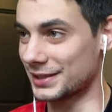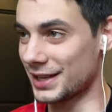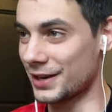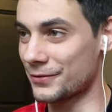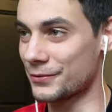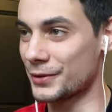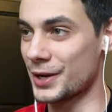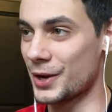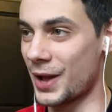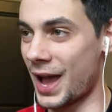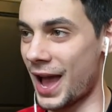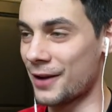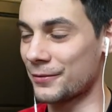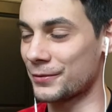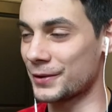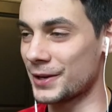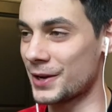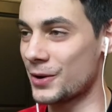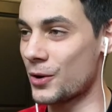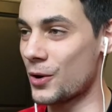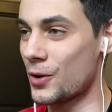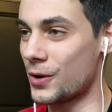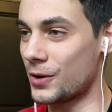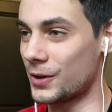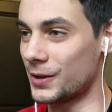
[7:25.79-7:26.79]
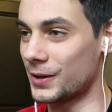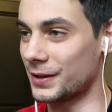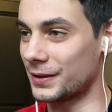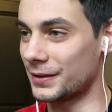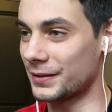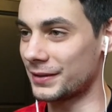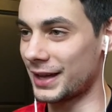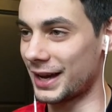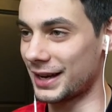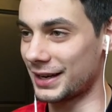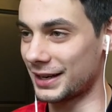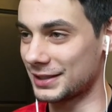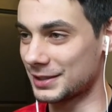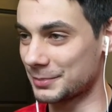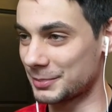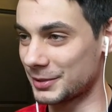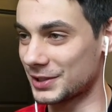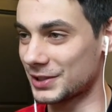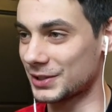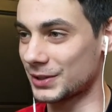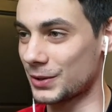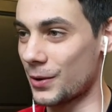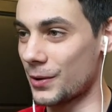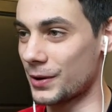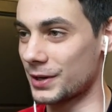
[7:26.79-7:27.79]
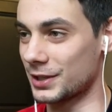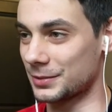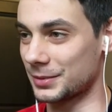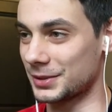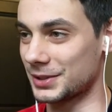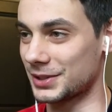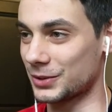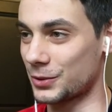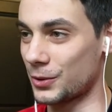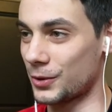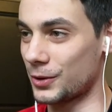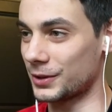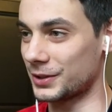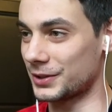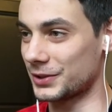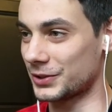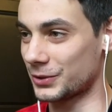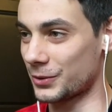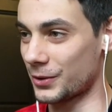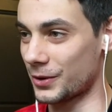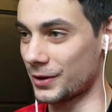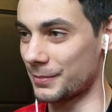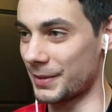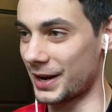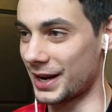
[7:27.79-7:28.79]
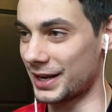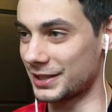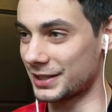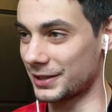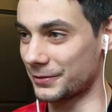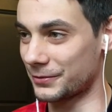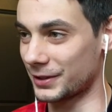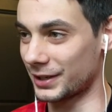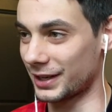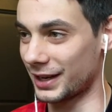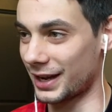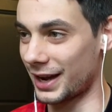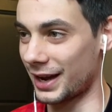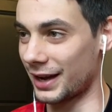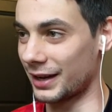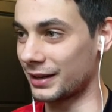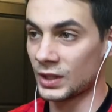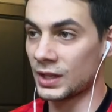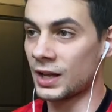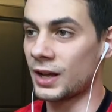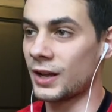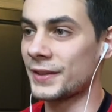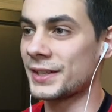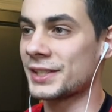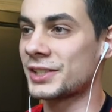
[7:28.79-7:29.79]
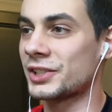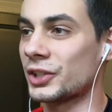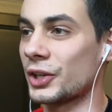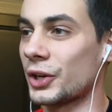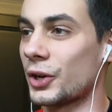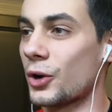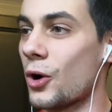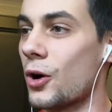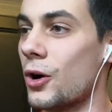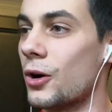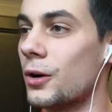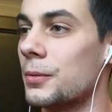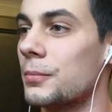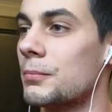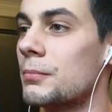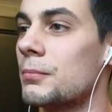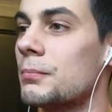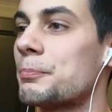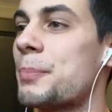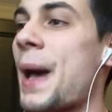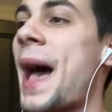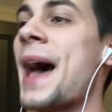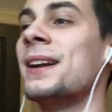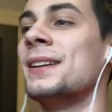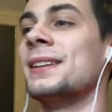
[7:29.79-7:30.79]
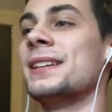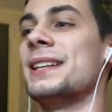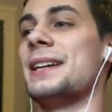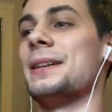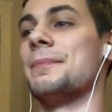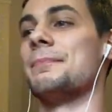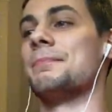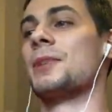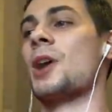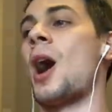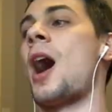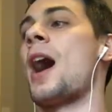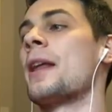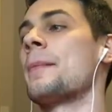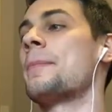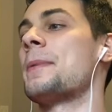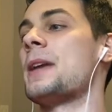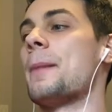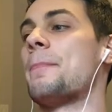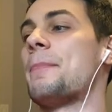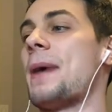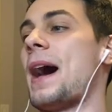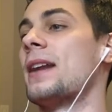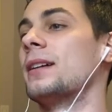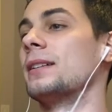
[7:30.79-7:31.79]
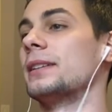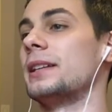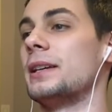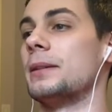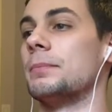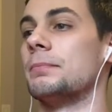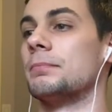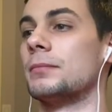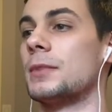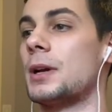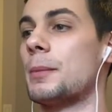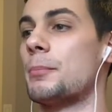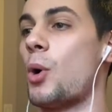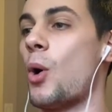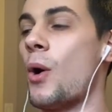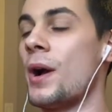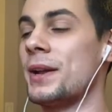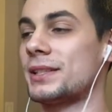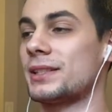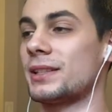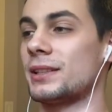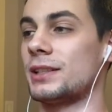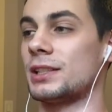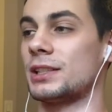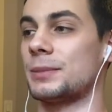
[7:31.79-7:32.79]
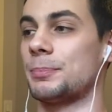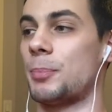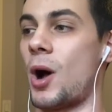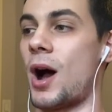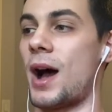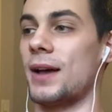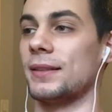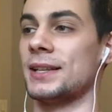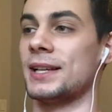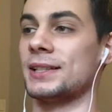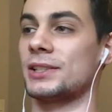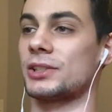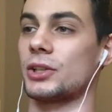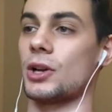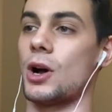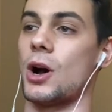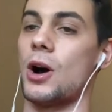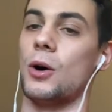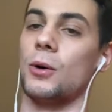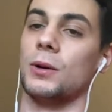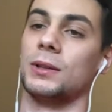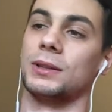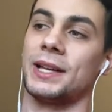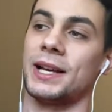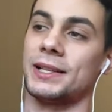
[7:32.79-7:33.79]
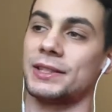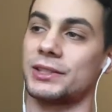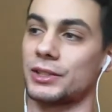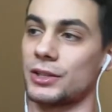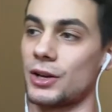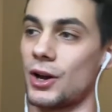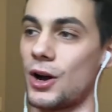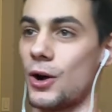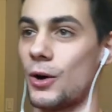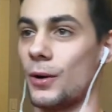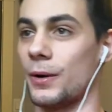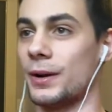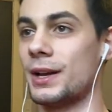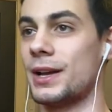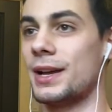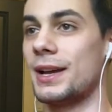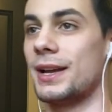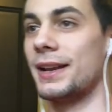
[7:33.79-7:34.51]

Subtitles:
Every goal that has been scored by a different guy. Oh, this is a goal. Penalty! Gotta be a penalty. Point to the spot. Let's go. Let's go.